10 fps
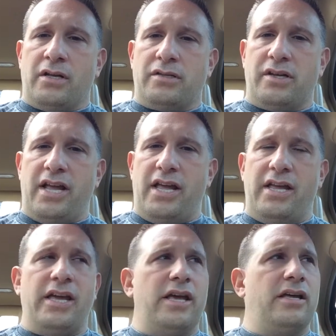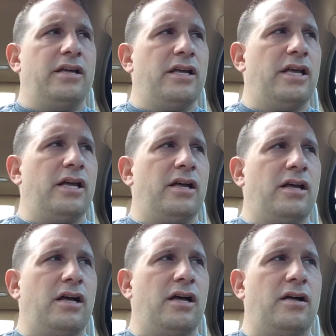Today,
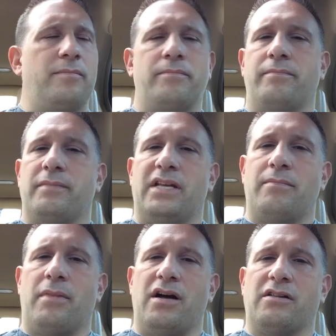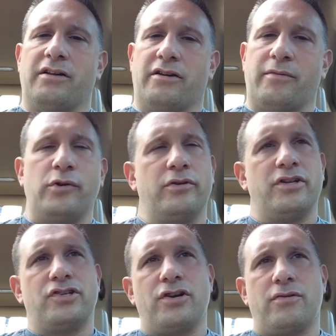in Montclair
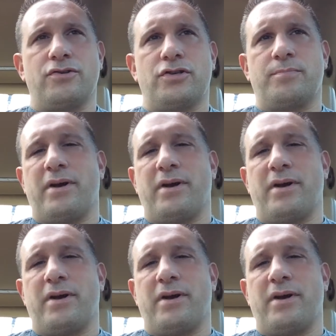Community Church,